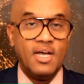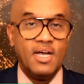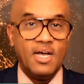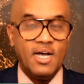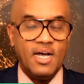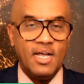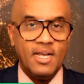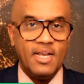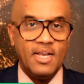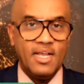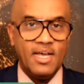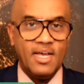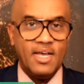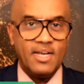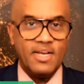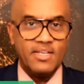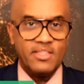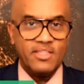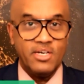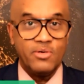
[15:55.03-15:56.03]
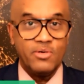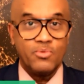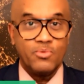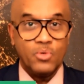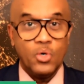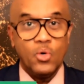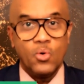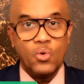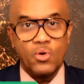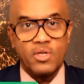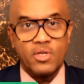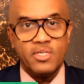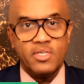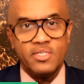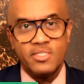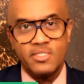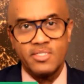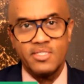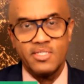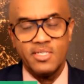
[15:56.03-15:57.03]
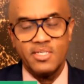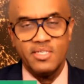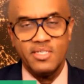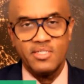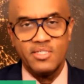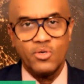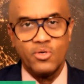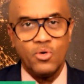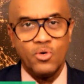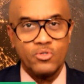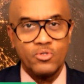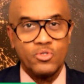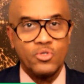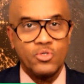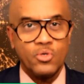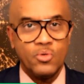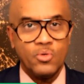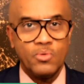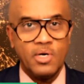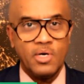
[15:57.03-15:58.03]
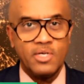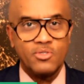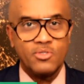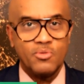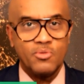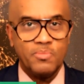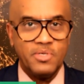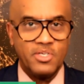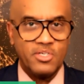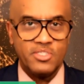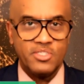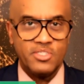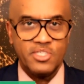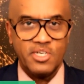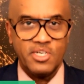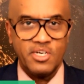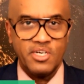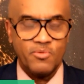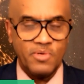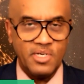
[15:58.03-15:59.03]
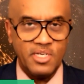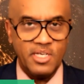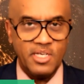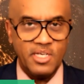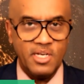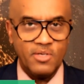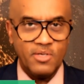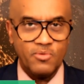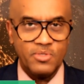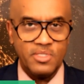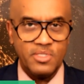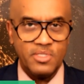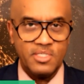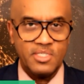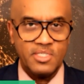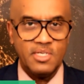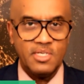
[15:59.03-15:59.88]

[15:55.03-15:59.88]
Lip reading: and their role is also to be considered when dealing with these